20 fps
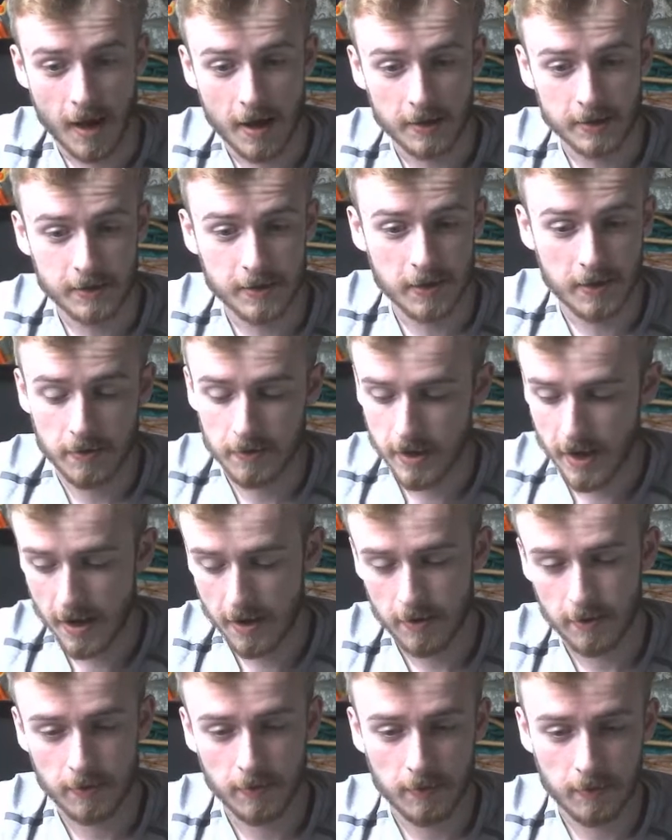So
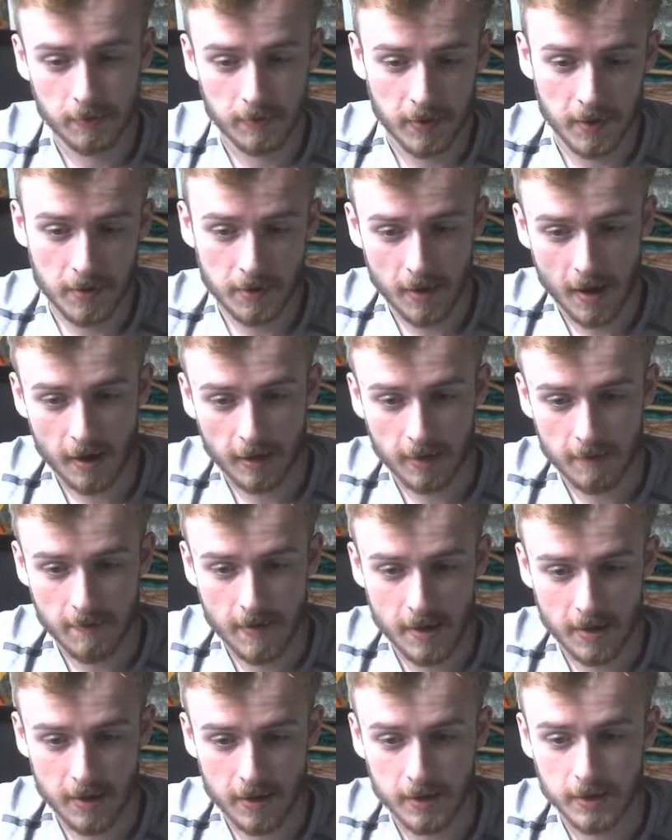now the socket
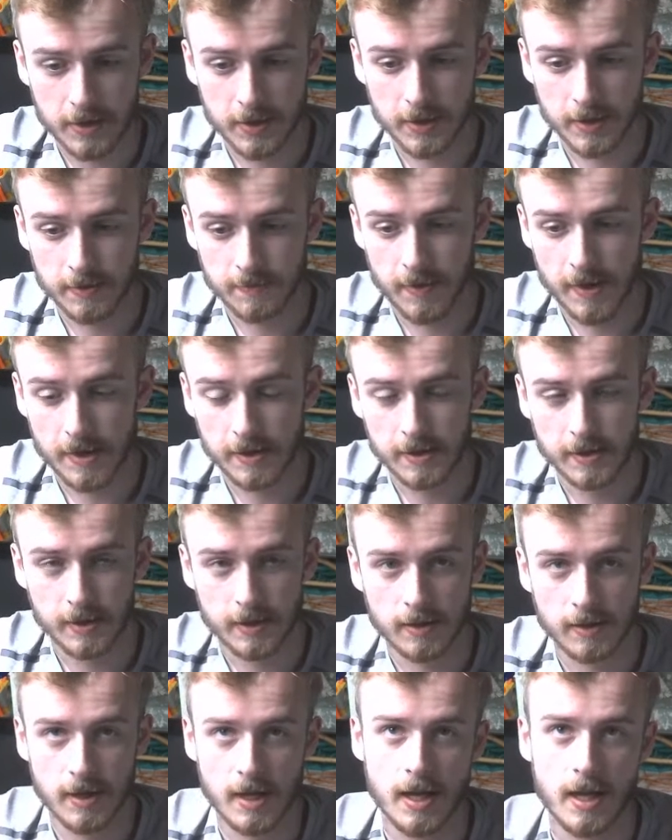message is
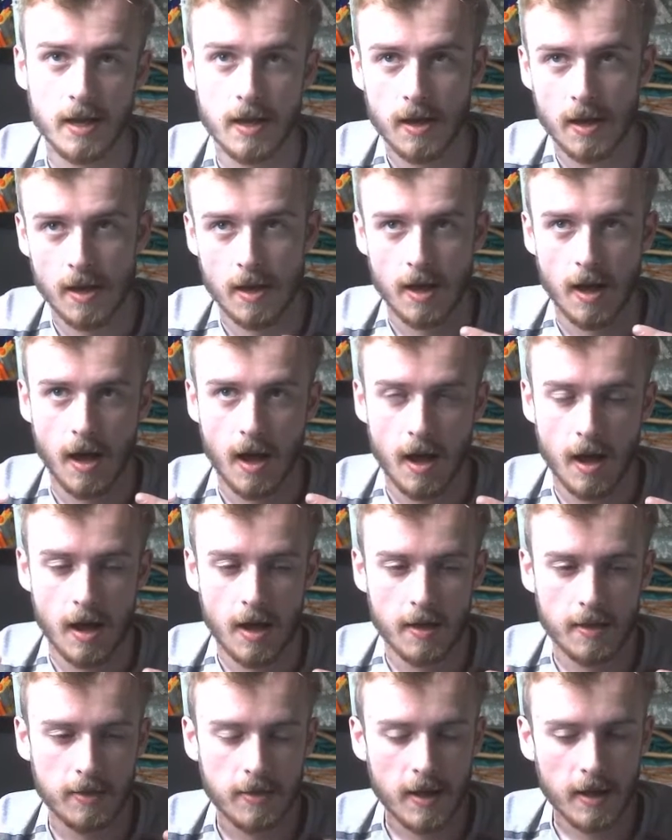basically,
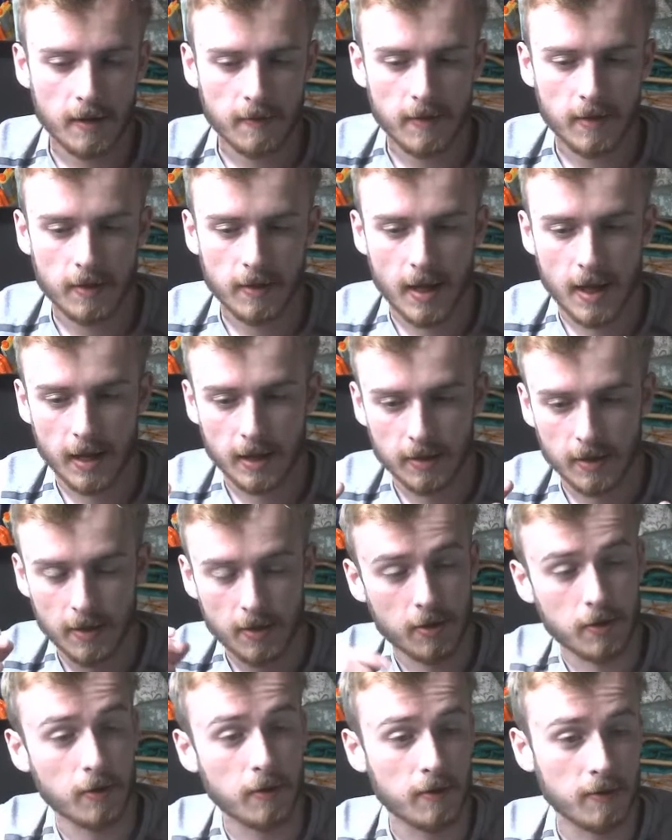think of it like
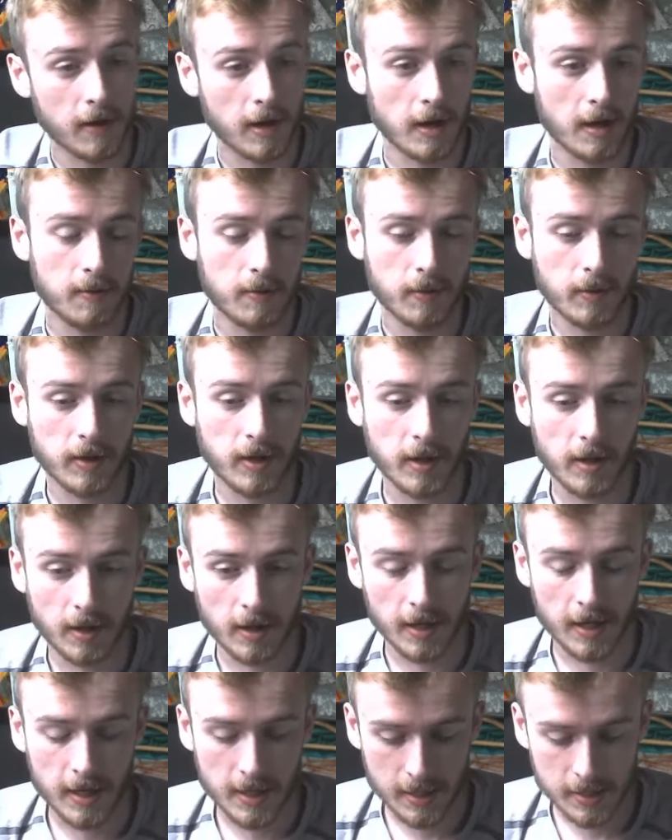this little variable
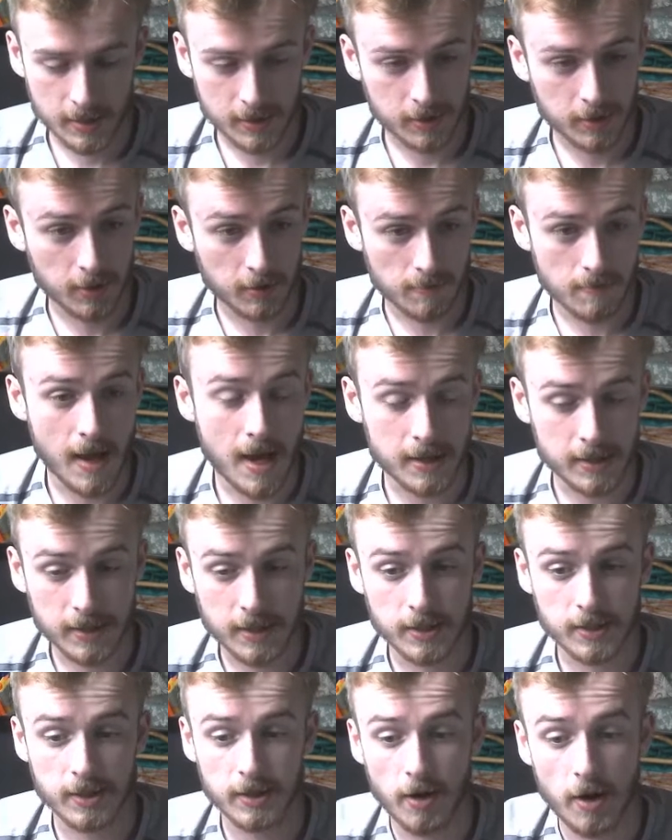here is your
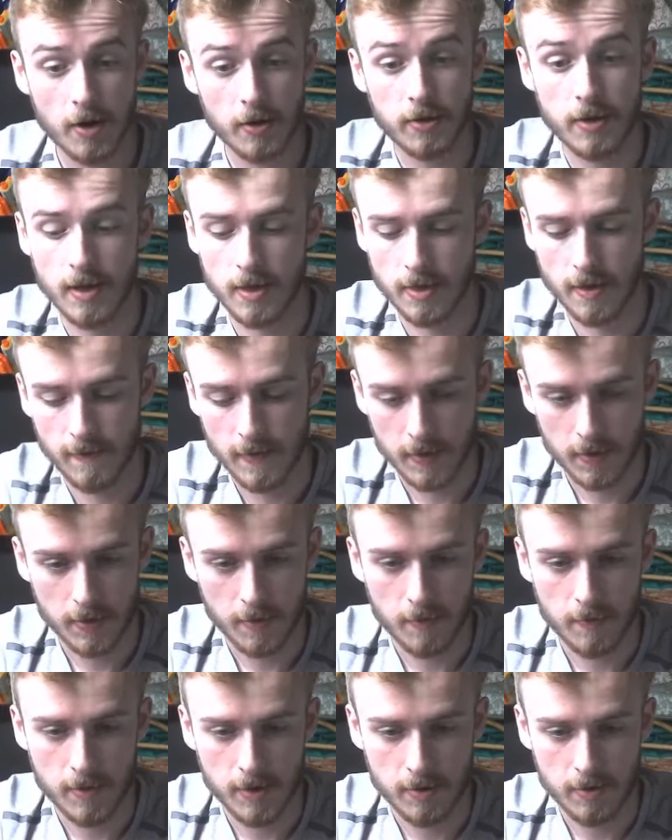message in all sense of it.
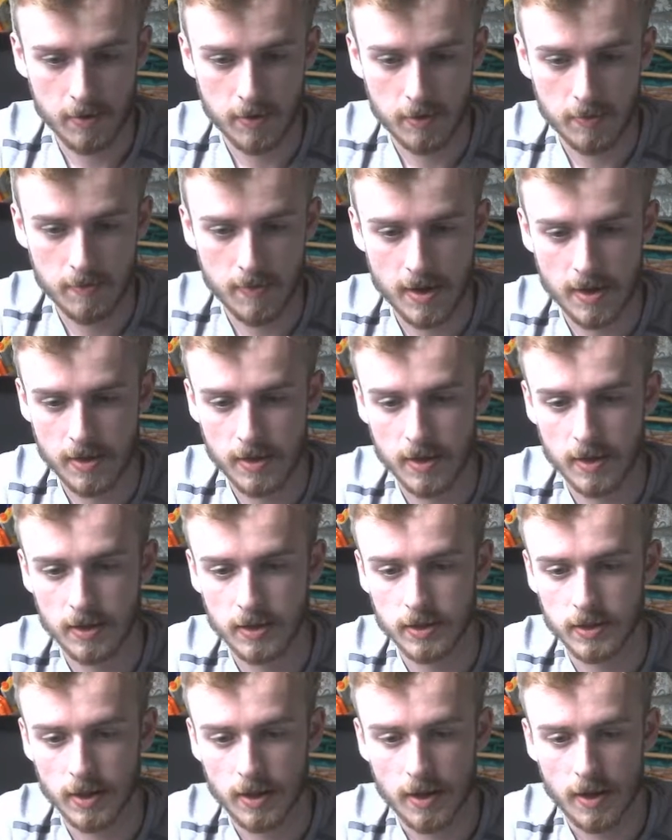So when you do
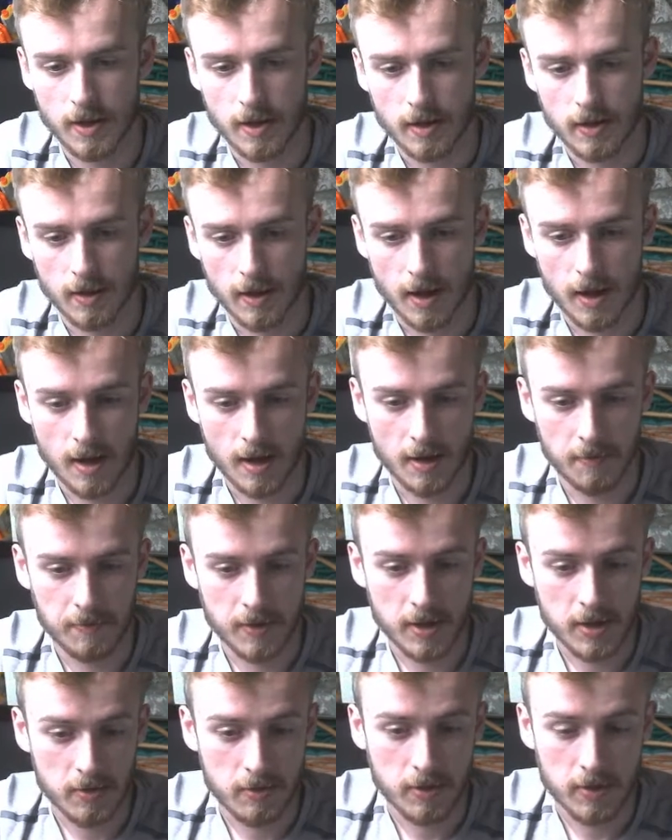message,
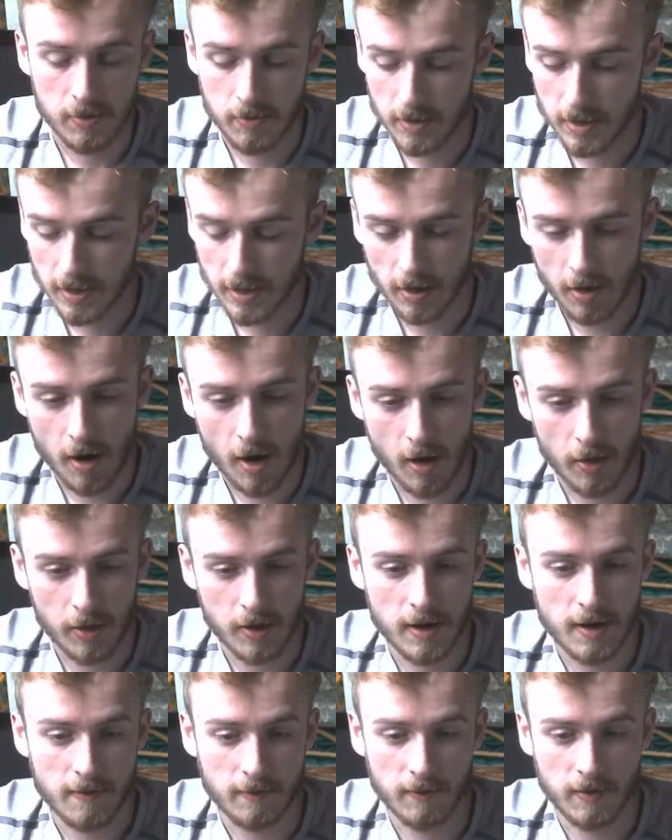and you can get all the
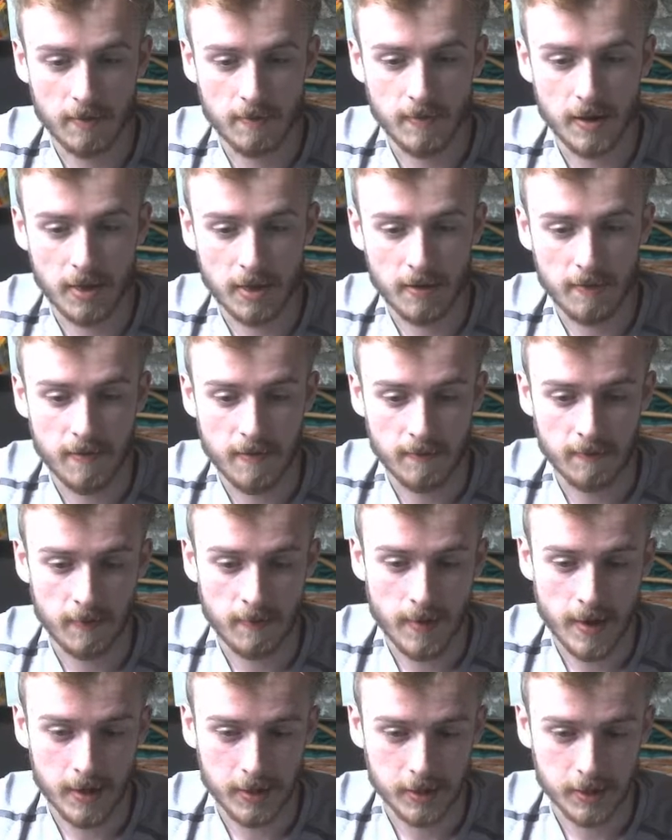different bits of
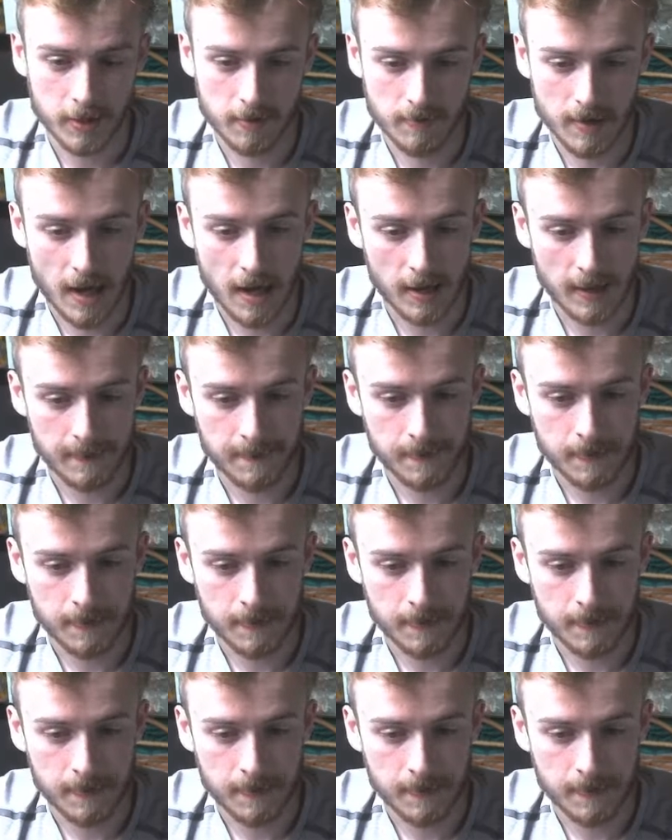information about it.